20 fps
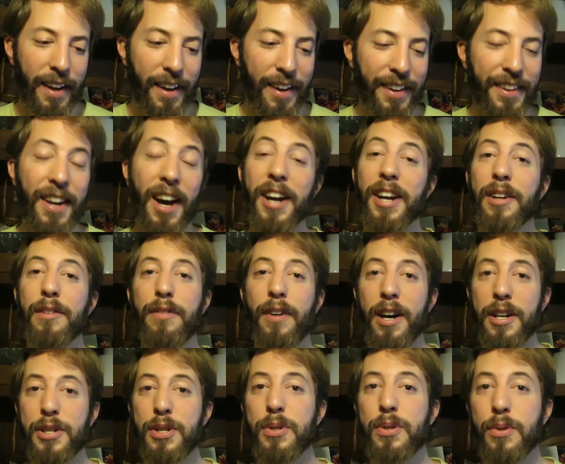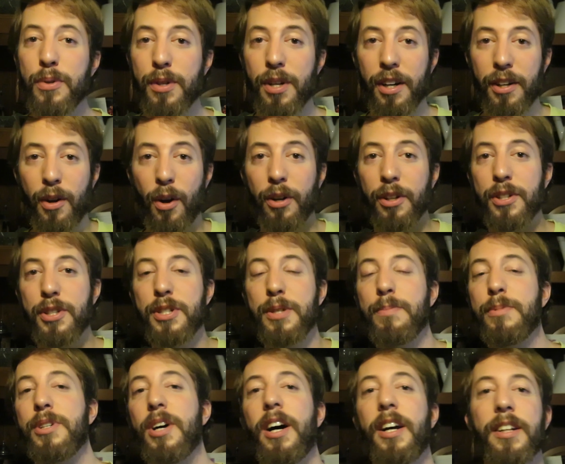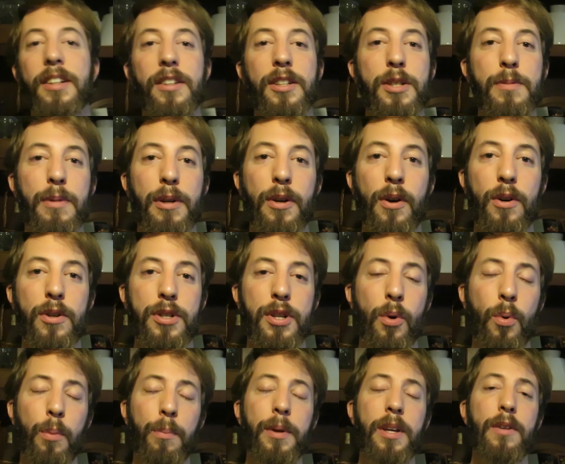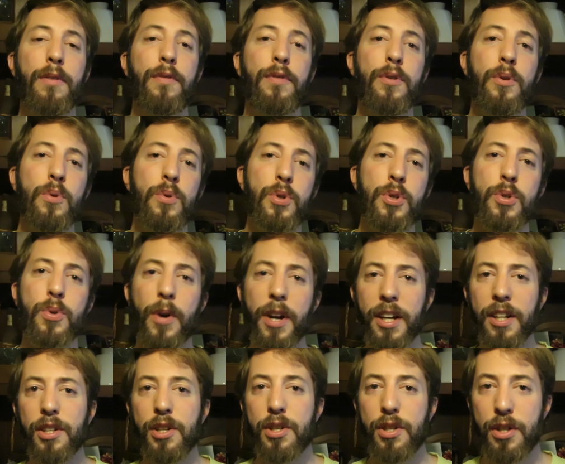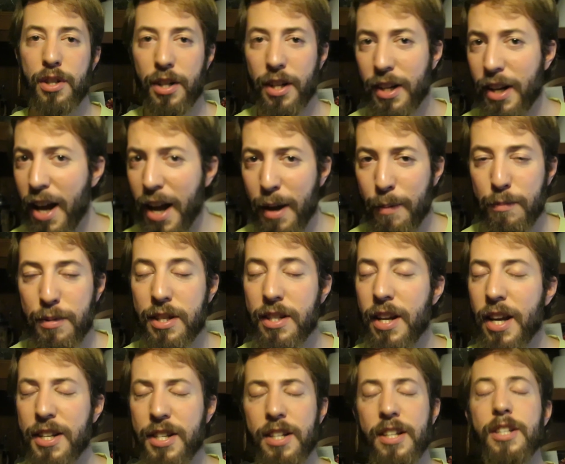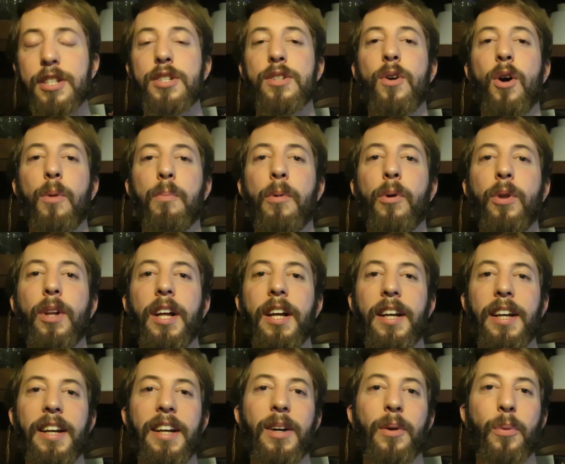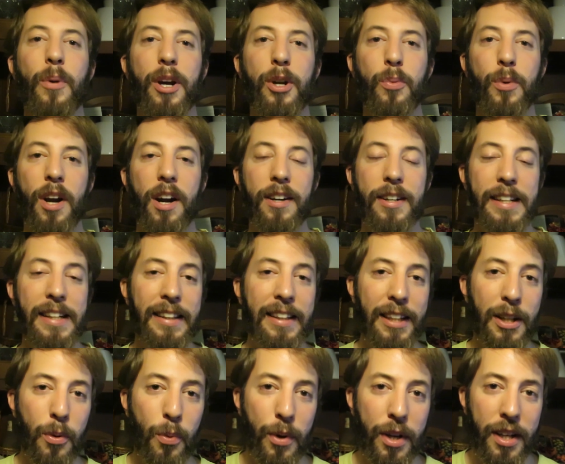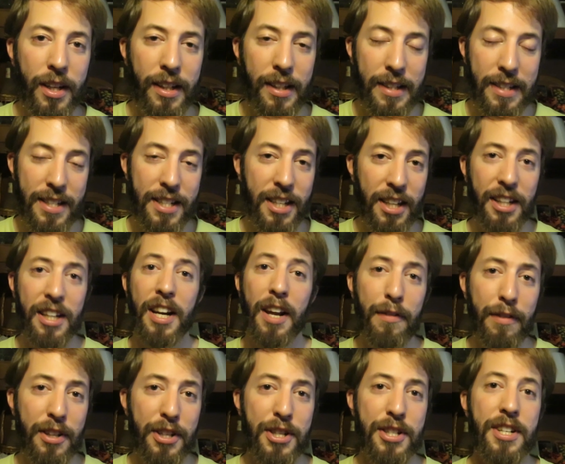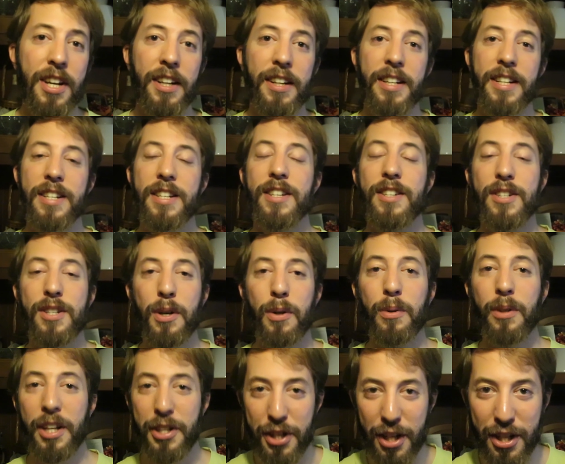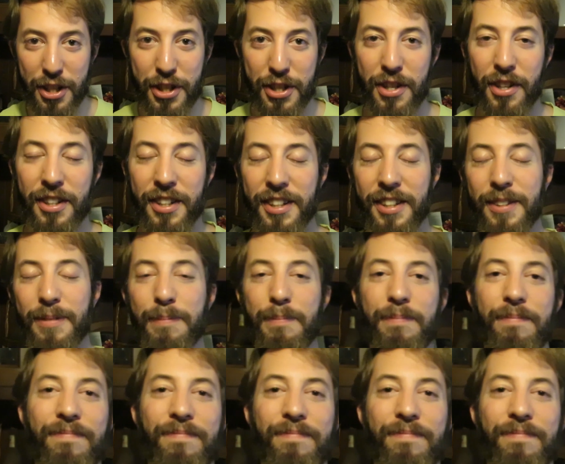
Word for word: And I advise you to turn on the subtitles because there will be a few strange names, as it is normal when we are dealing with Scandinavian studies. So let's get started.